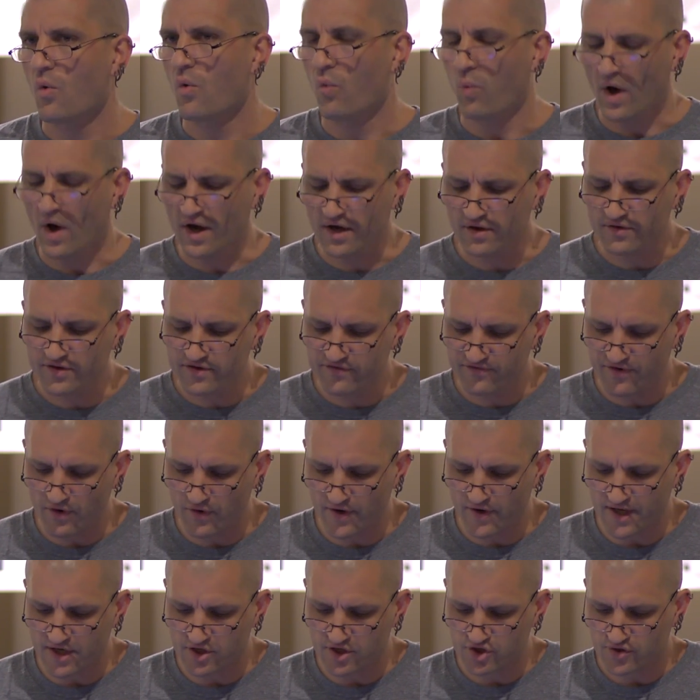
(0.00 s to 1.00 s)
One of the
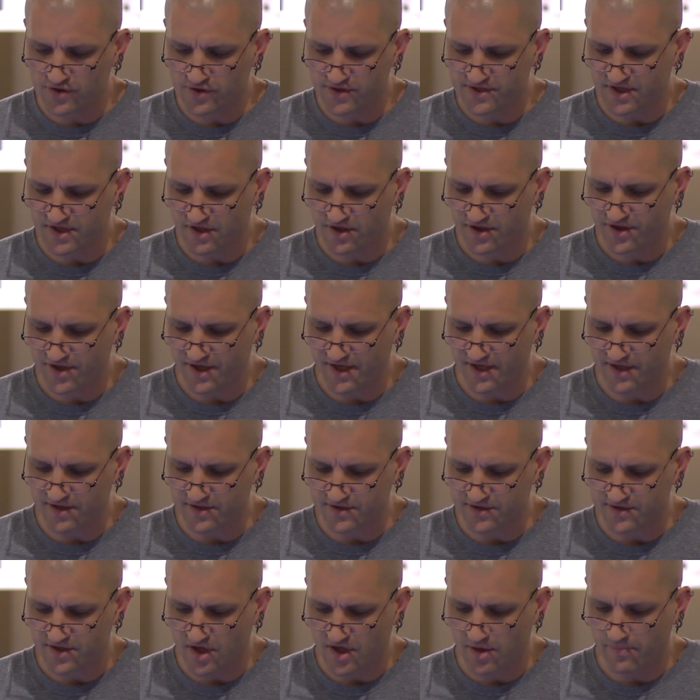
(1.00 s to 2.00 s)
very interesting
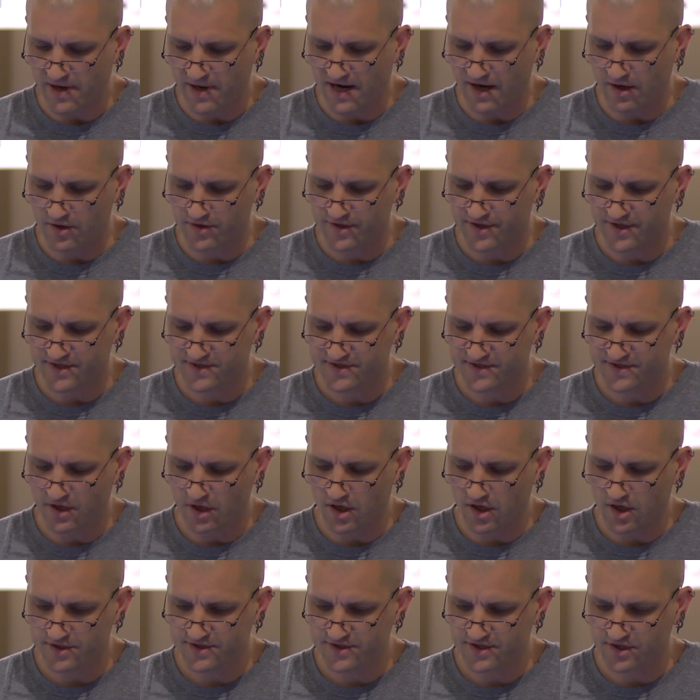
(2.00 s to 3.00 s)
things about this
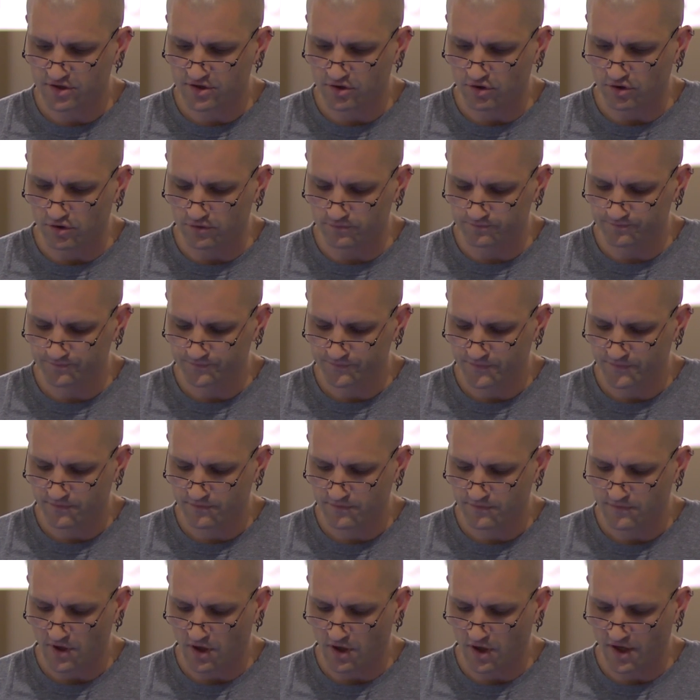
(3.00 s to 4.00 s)
article,
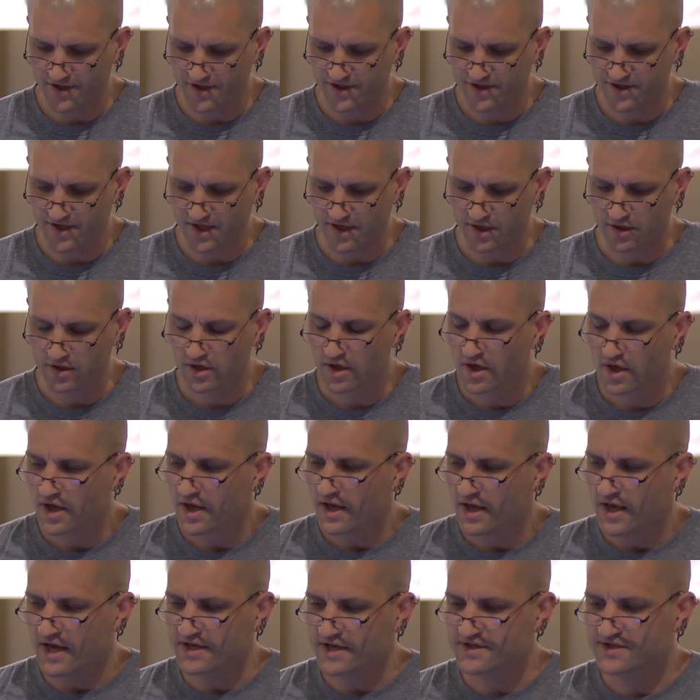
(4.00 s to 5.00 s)
I think,
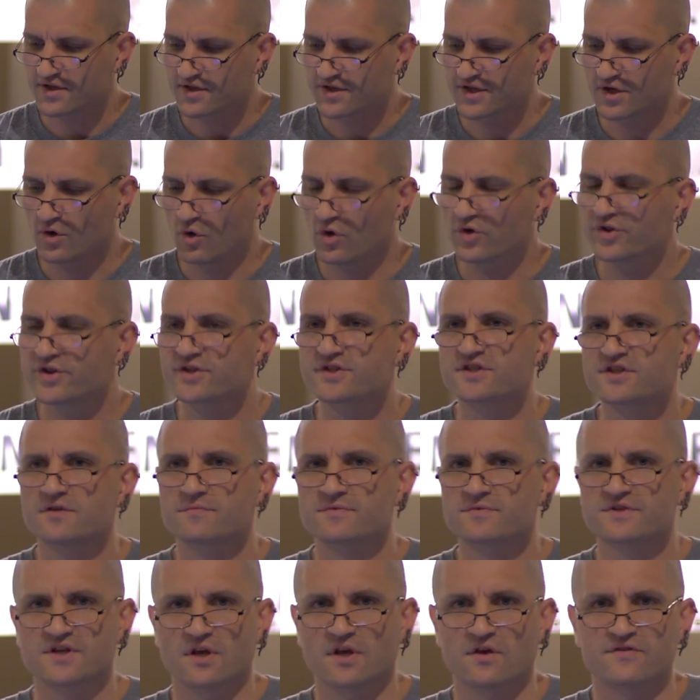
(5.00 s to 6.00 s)
is that the authors
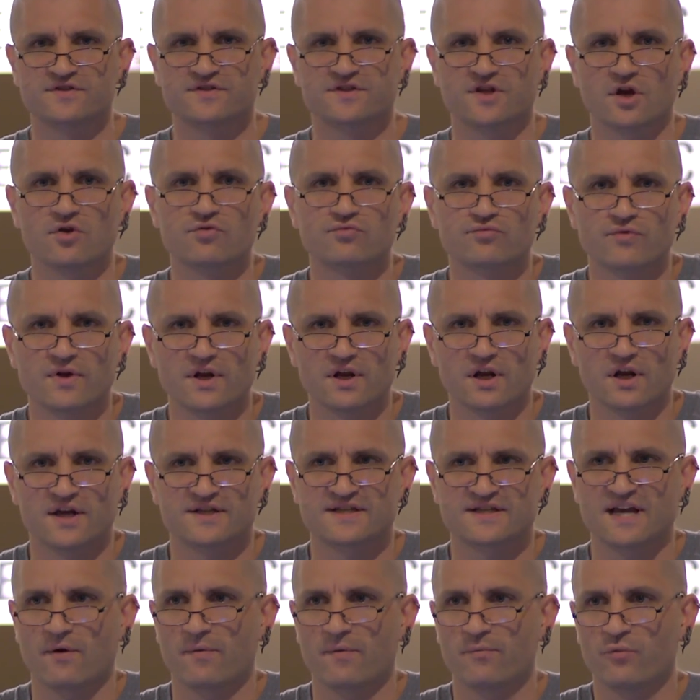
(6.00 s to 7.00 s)
themselves don't
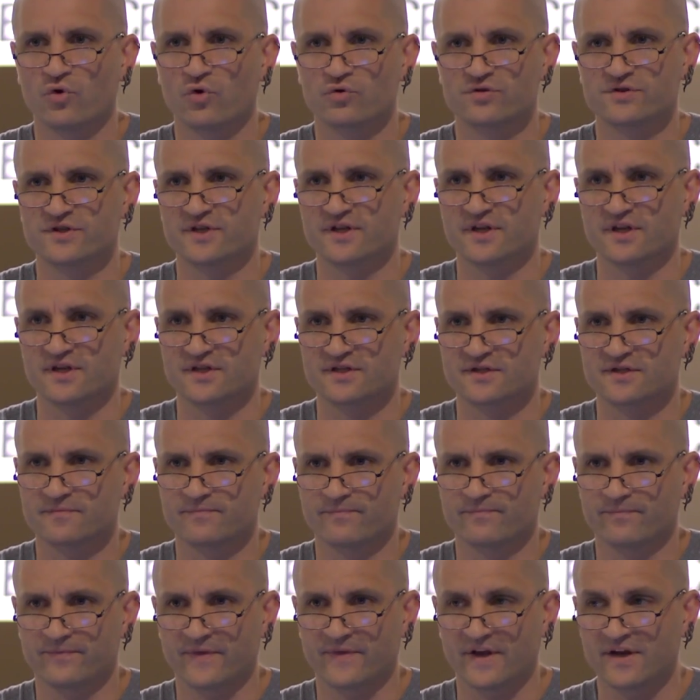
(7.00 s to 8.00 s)
realize how important it is.
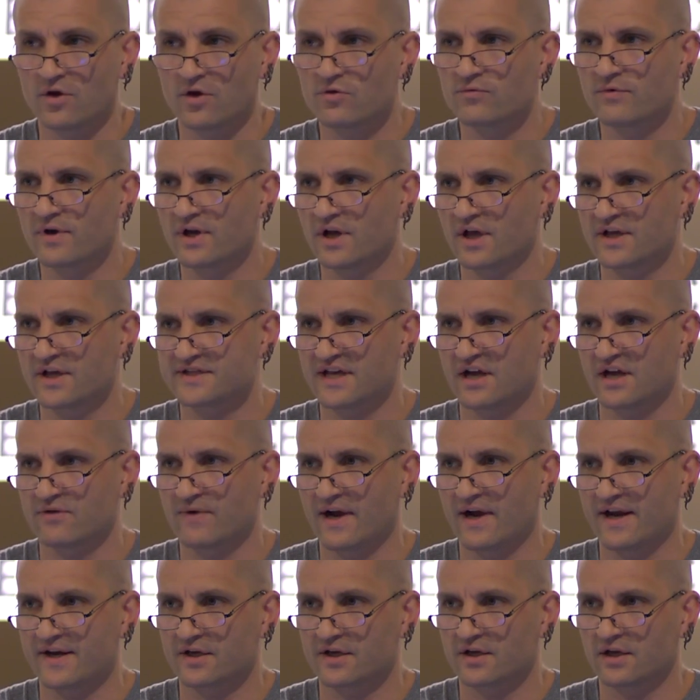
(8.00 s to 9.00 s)
They don't realize how
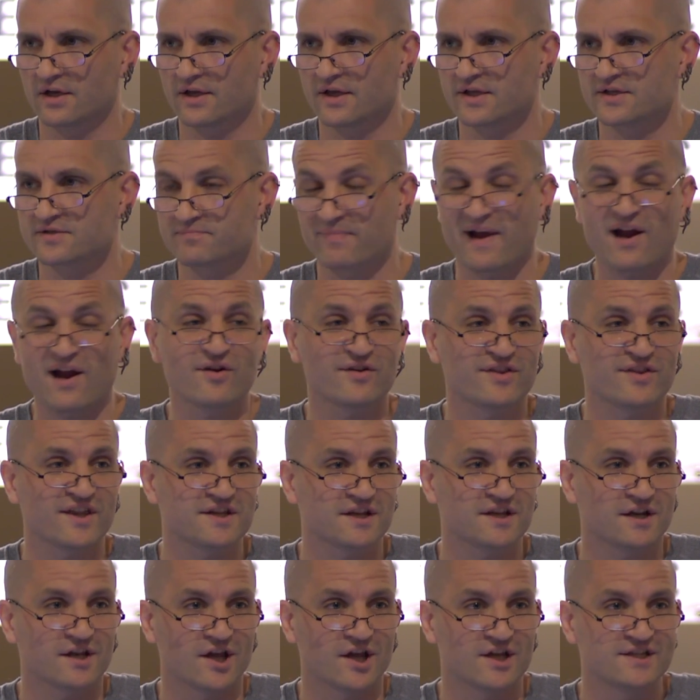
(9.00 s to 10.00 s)
radical it is.
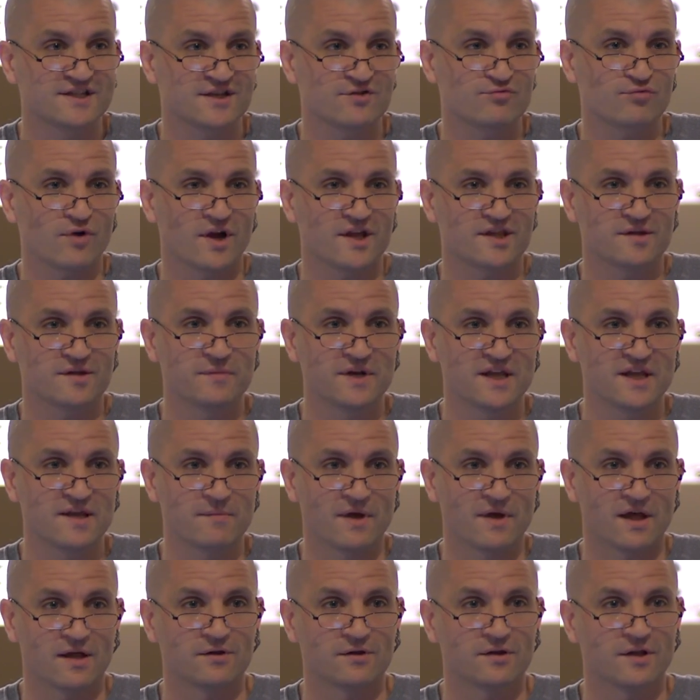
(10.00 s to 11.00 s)
Parenthetically, I did write them an
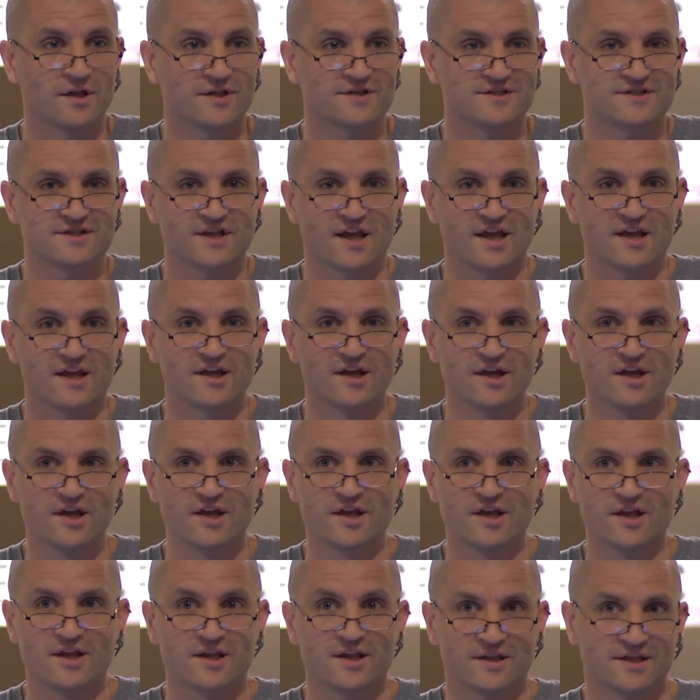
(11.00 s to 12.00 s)
email and say,
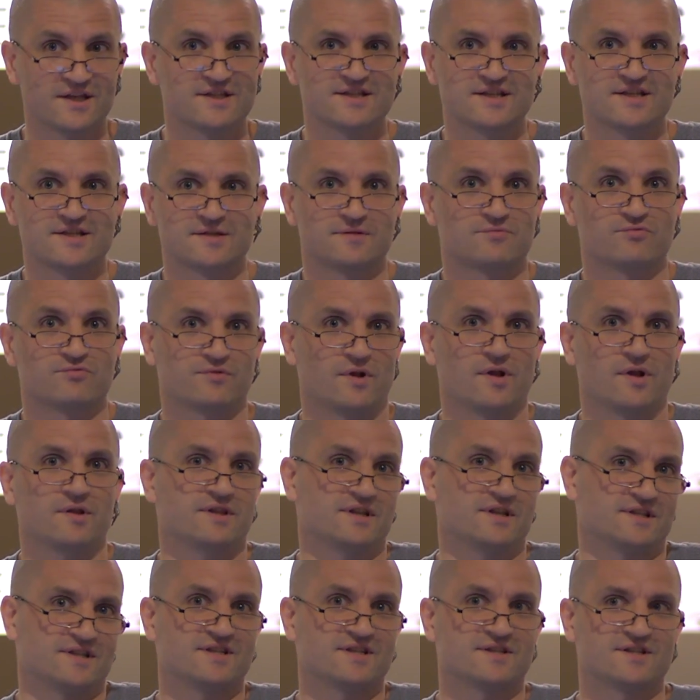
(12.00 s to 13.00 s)
this
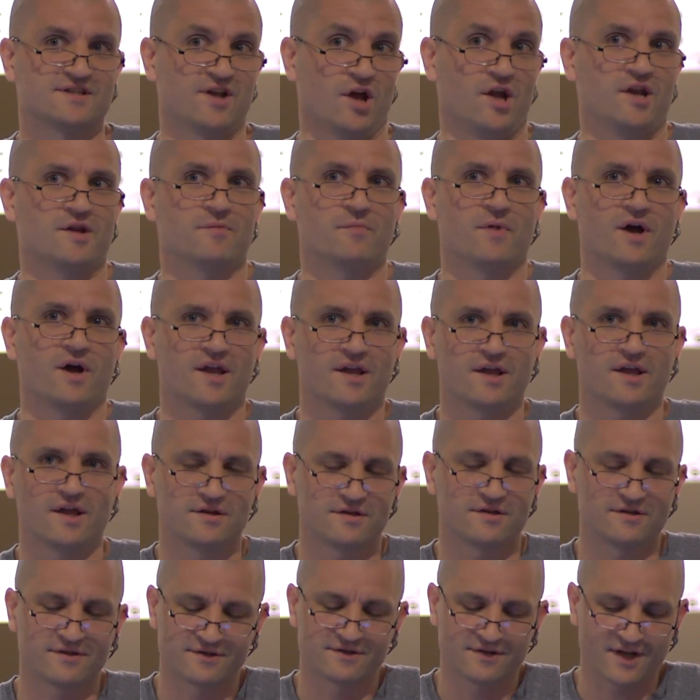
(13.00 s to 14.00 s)
is dynamite,
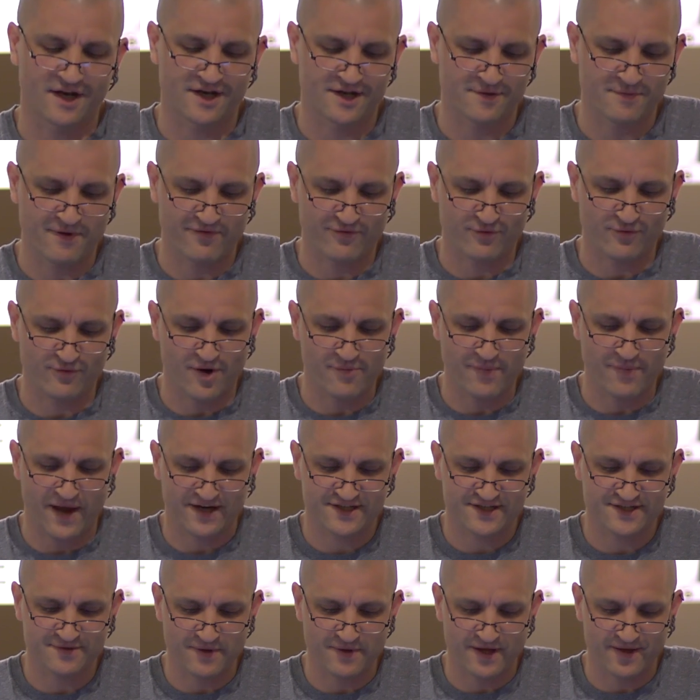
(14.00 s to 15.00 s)
and none of them ever wrote
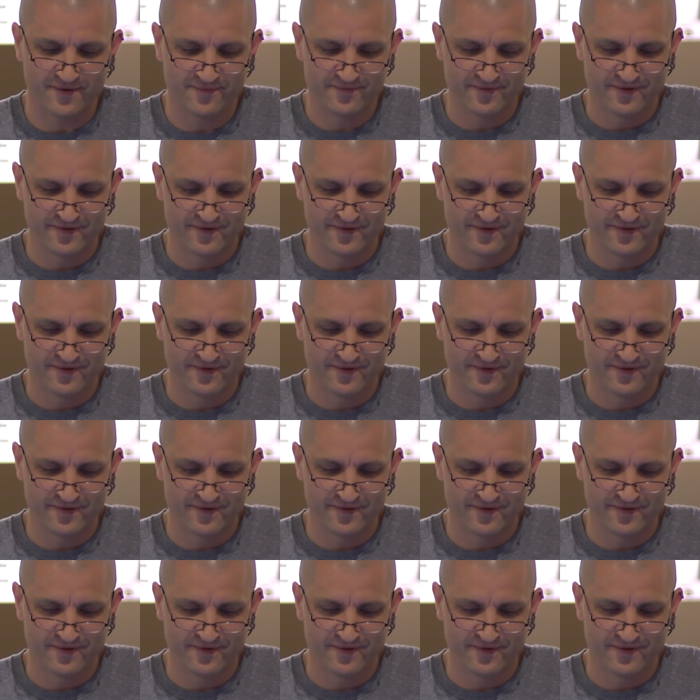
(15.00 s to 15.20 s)
back to me.